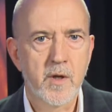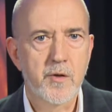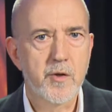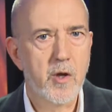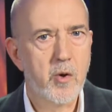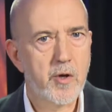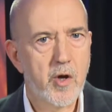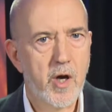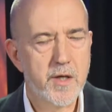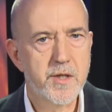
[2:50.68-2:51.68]
The lower
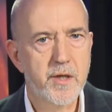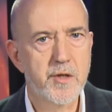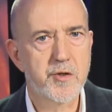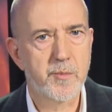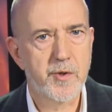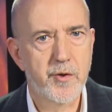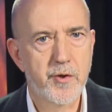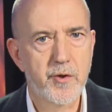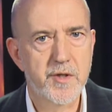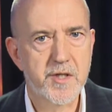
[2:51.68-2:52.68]
costs in Egypt are
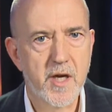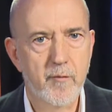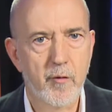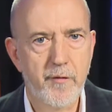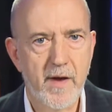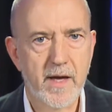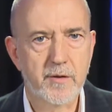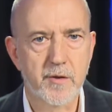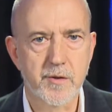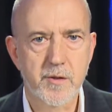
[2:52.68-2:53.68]
due to several
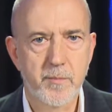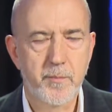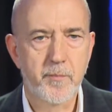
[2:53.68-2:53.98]
factors.